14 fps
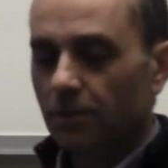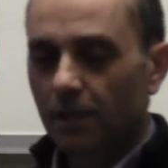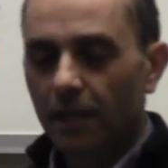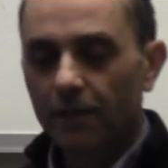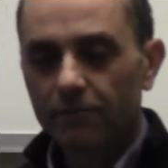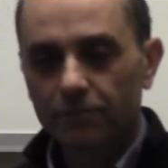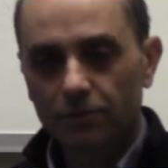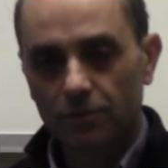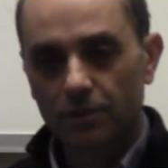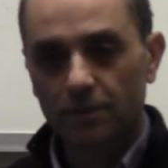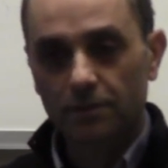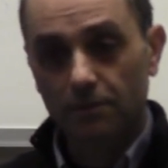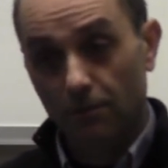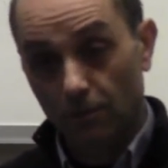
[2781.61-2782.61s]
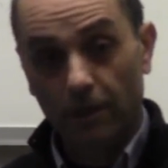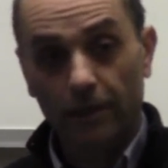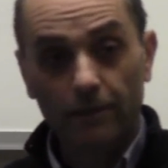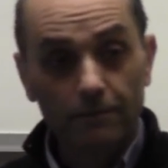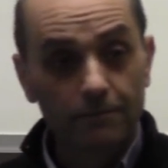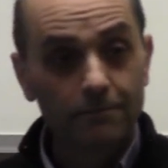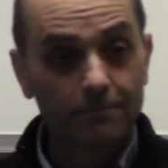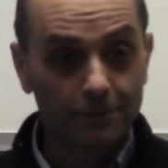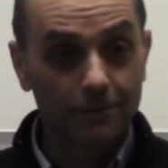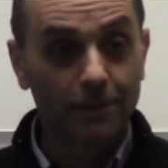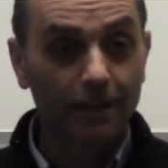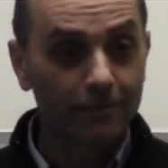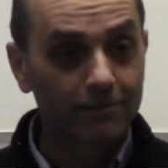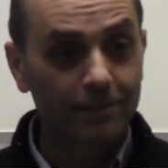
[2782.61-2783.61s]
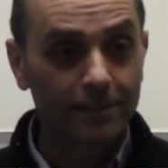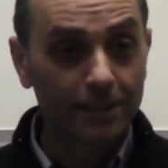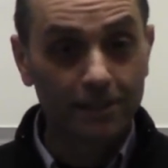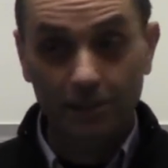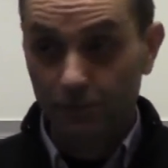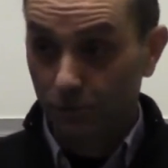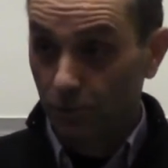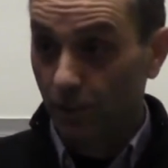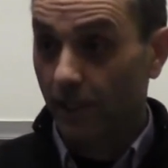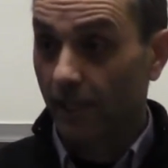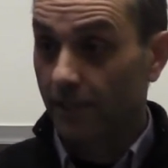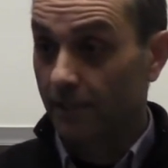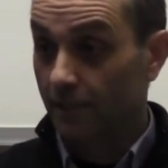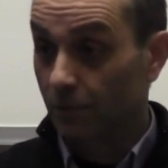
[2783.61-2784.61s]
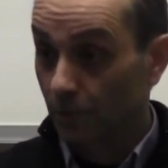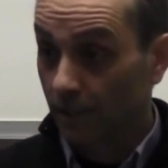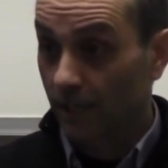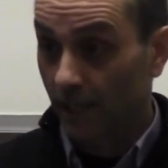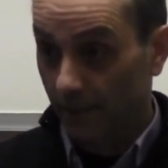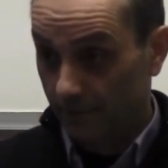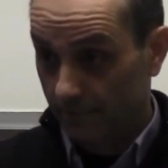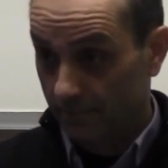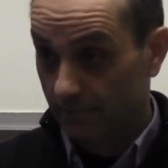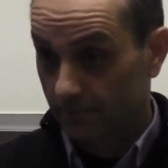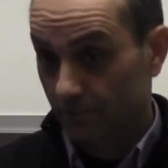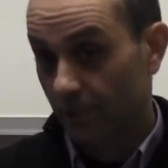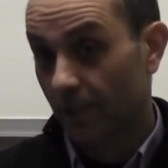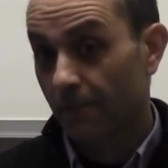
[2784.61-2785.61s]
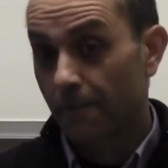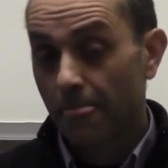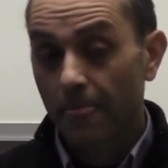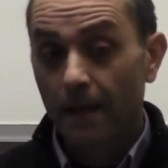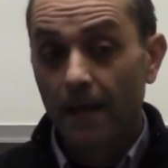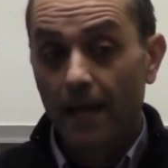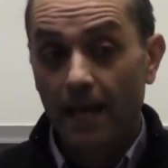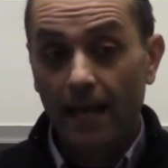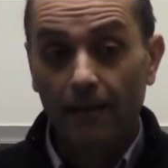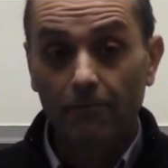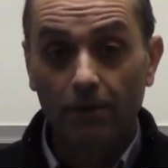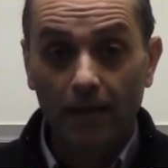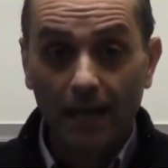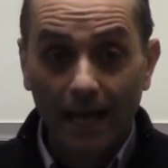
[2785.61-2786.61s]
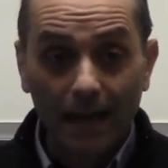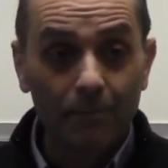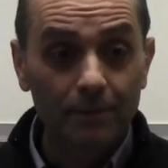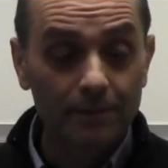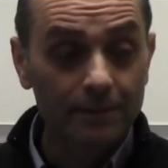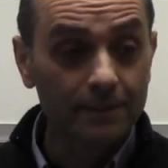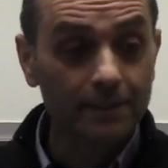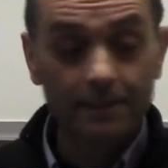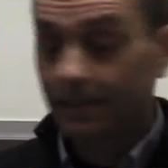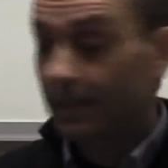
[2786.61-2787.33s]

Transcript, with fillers: the left. So then it's okay, to the left. And then they do it again, and they do it again. Okay? And what happens is